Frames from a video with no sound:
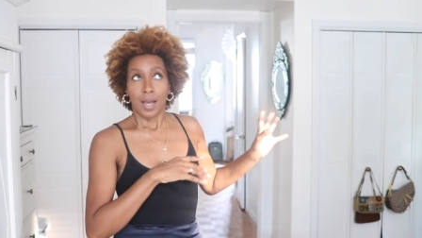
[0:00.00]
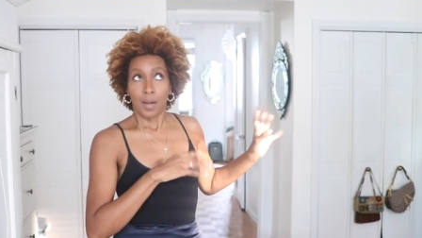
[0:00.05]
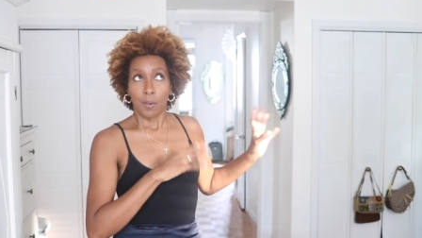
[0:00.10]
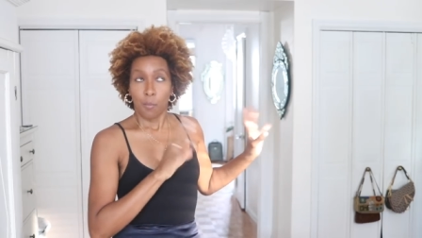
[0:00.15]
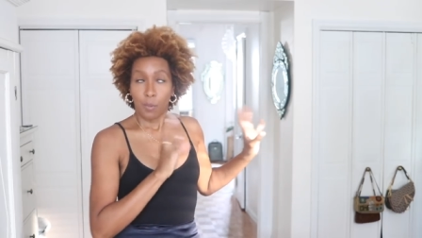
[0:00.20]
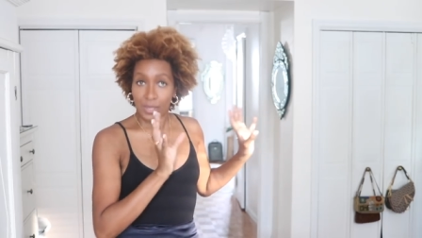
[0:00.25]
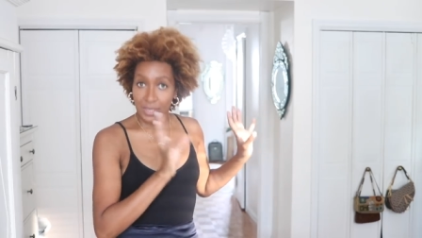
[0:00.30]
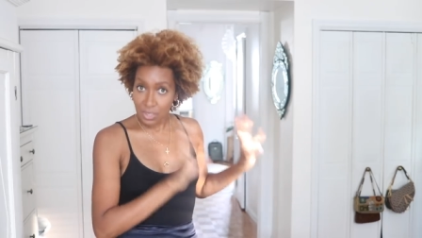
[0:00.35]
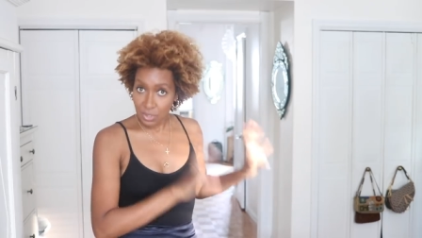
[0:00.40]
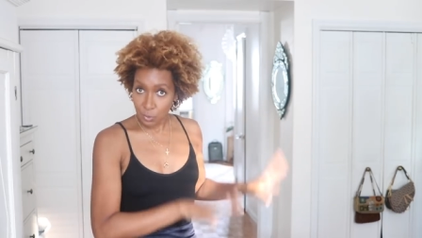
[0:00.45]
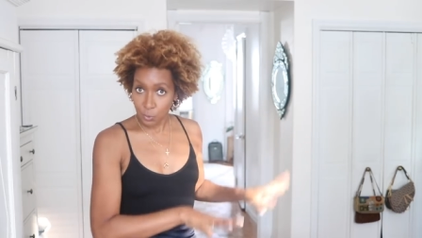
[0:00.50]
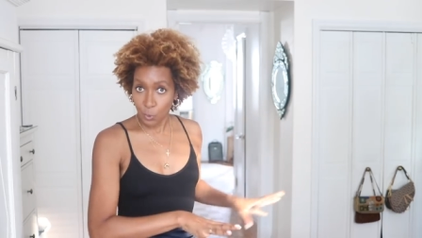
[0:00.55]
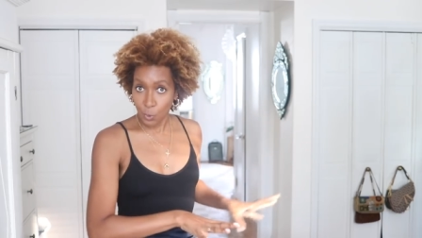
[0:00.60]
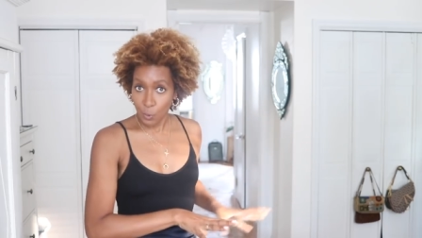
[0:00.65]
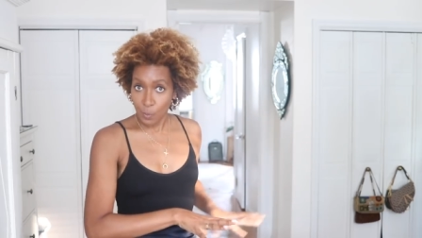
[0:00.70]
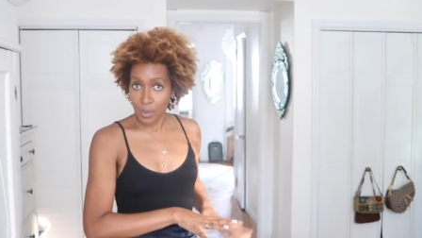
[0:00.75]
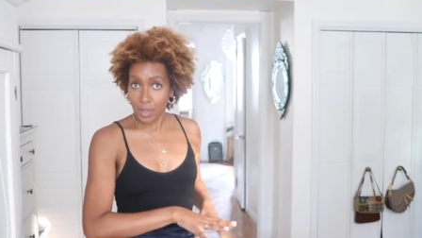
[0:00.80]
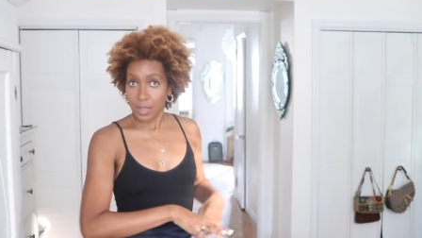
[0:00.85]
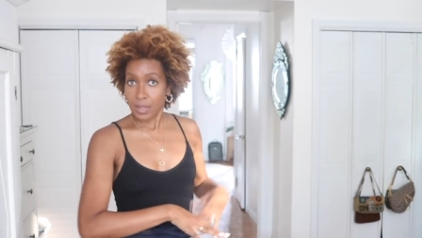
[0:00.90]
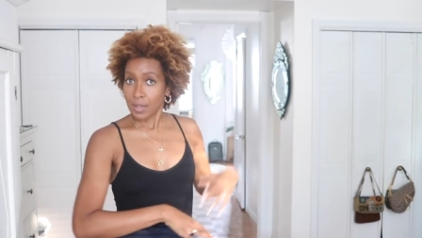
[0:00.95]
when it's
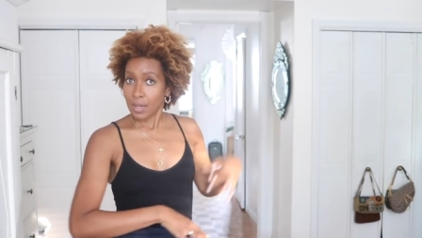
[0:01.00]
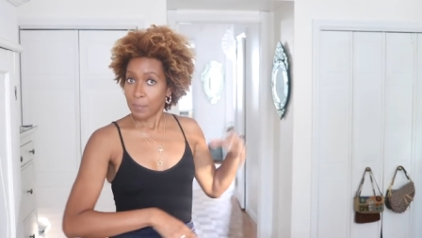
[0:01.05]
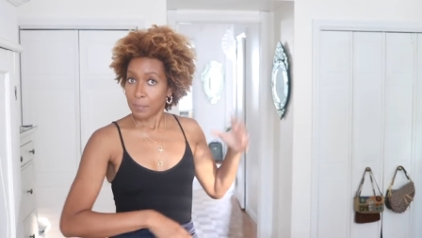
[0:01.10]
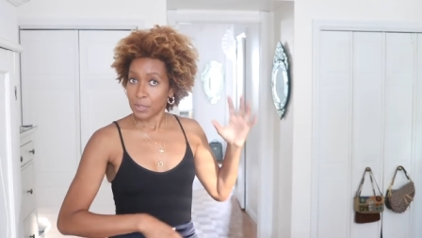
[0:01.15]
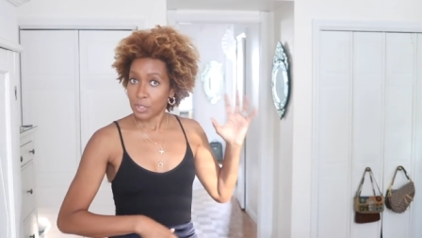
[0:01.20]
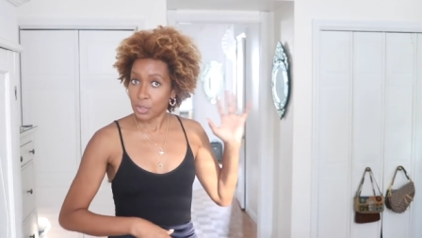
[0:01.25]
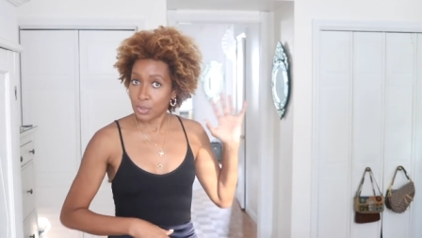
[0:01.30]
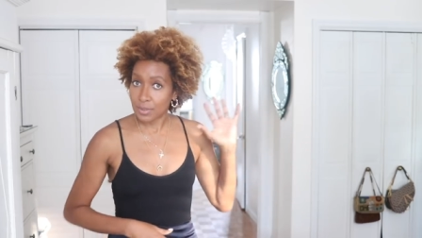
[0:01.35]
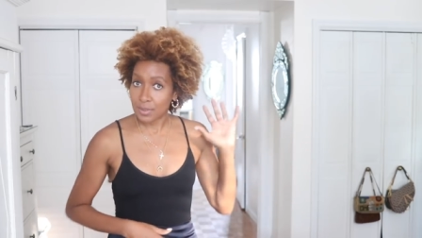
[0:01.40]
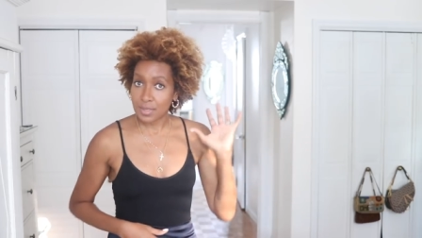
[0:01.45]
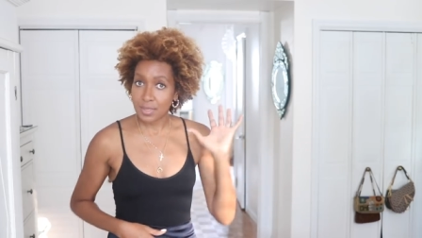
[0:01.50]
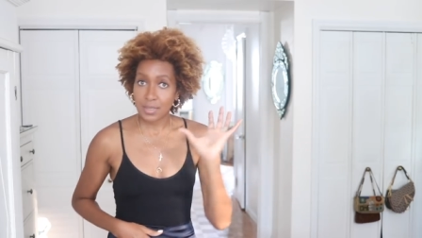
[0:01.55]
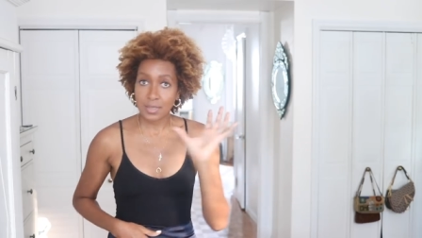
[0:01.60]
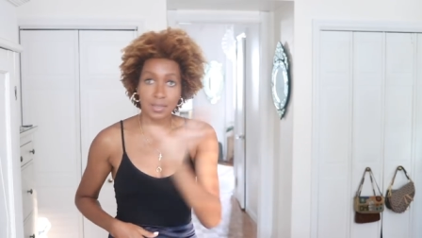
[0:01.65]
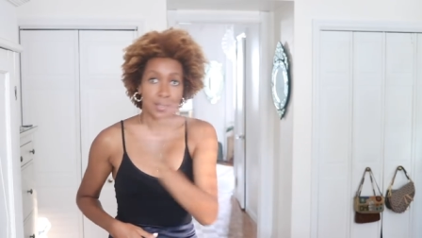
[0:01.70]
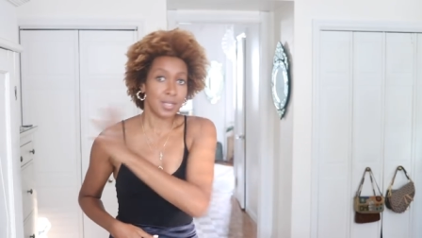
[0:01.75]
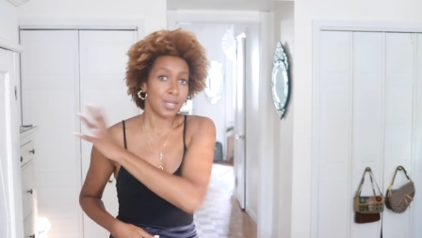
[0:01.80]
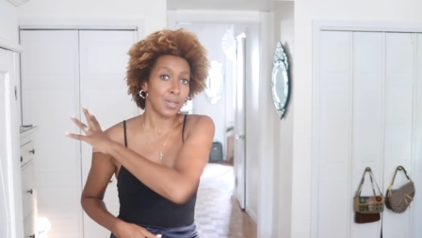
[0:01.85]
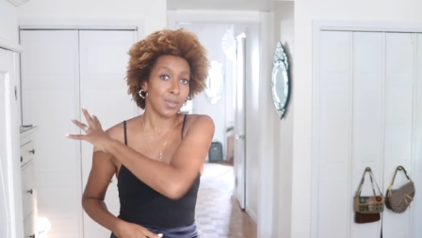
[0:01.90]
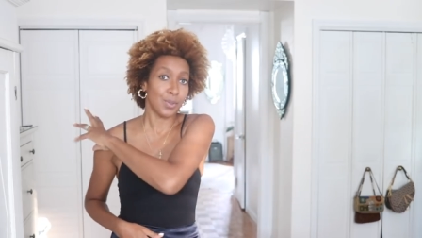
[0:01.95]
warmer, but you can
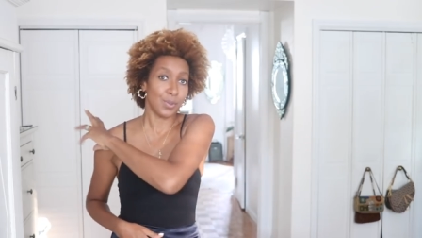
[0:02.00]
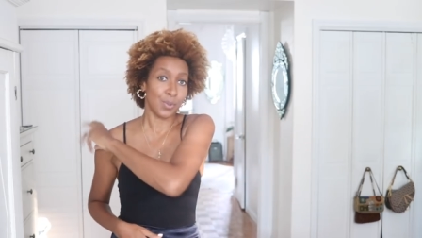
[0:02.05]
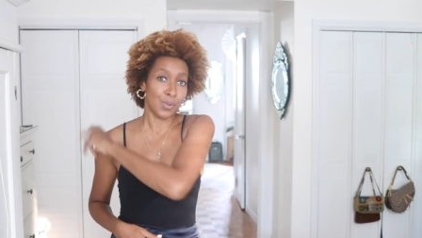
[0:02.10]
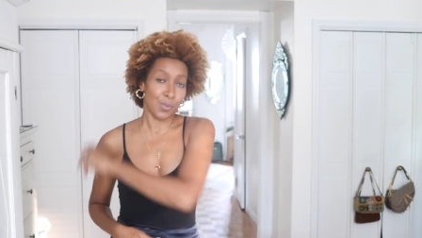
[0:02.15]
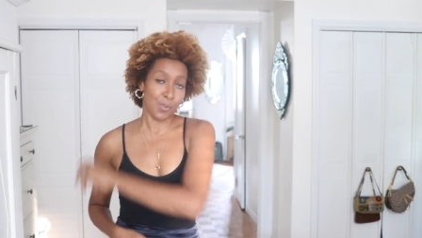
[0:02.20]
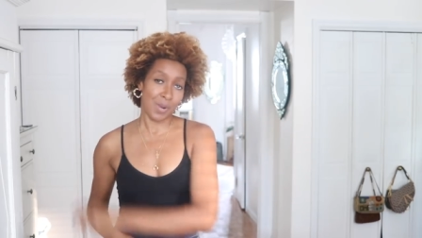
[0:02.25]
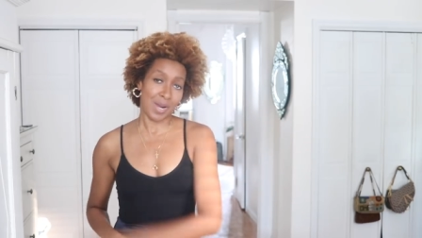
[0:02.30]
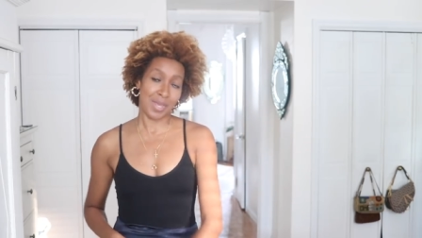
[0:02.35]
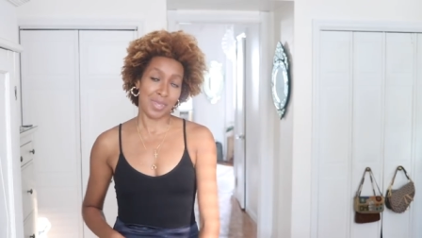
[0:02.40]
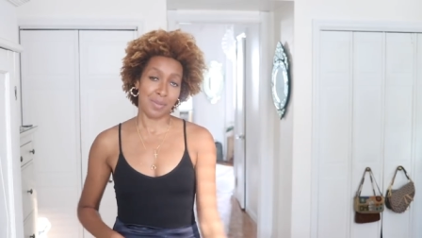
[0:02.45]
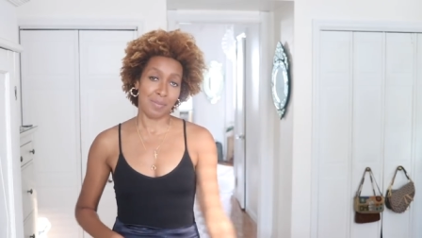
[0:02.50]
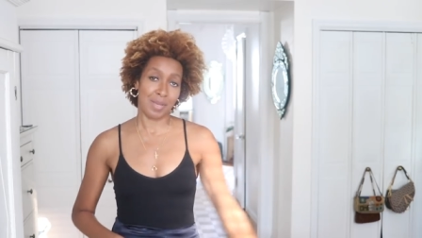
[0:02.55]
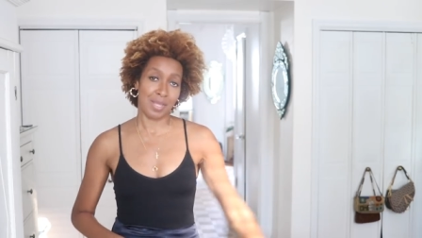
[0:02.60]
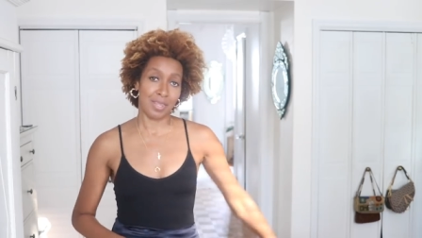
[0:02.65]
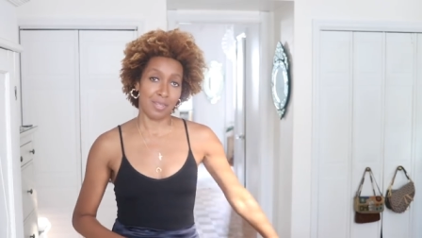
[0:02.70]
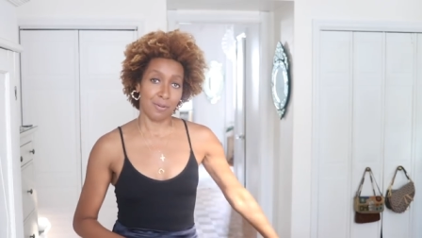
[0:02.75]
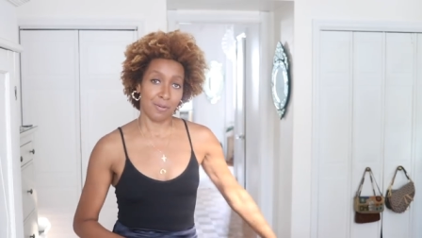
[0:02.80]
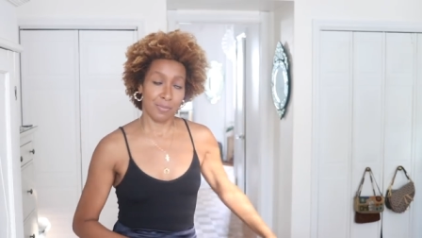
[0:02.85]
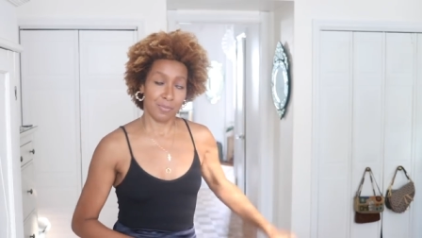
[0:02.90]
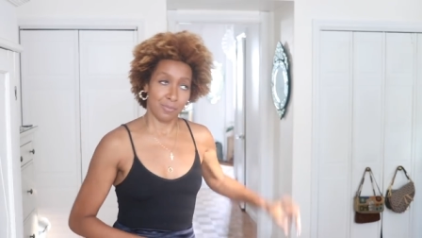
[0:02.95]
still wear them in
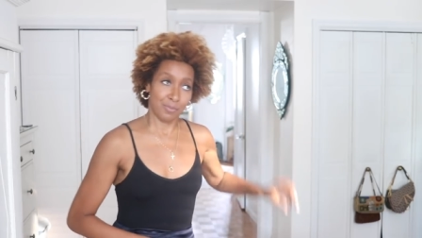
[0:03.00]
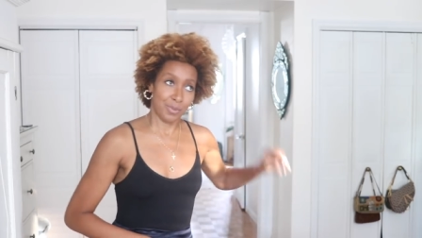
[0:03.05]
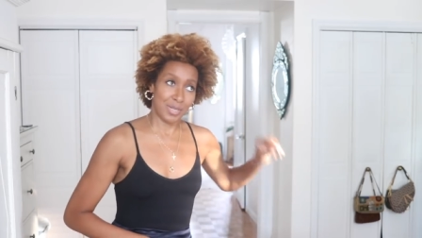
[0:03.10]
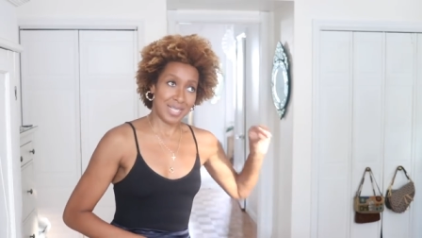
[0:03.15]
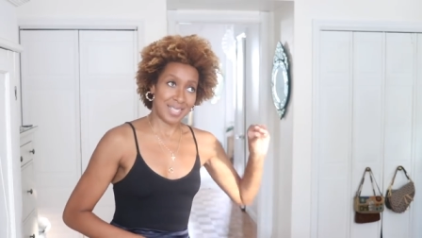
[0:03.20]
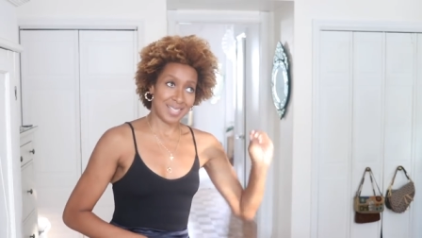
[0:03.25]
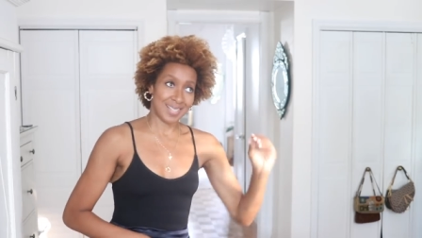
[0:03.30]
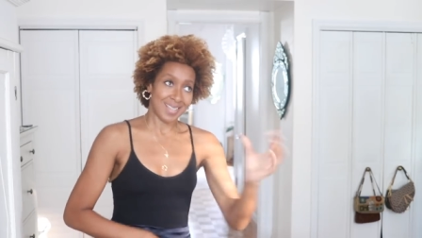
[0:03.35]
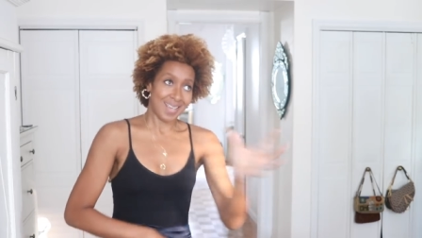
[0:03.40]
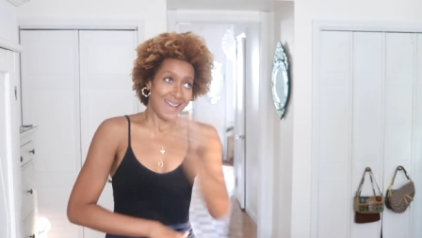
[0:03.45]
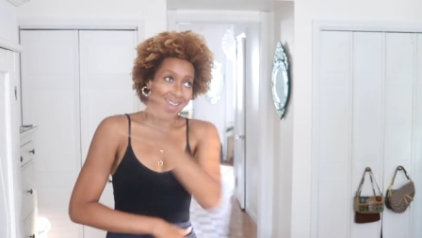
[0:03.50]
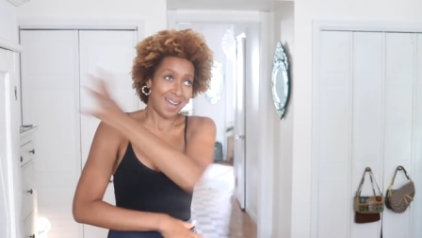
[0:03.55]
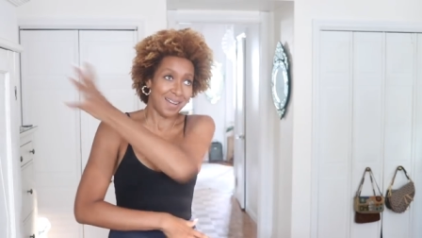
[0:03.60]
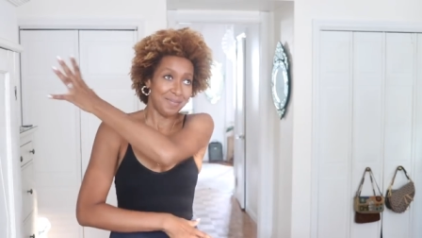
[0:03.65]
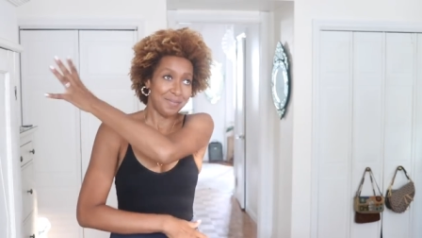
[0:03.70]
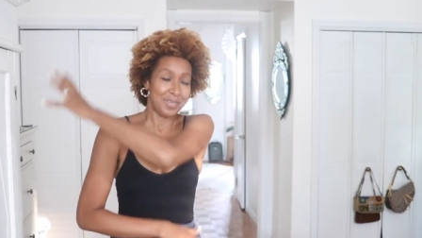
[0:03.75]
the, what is that?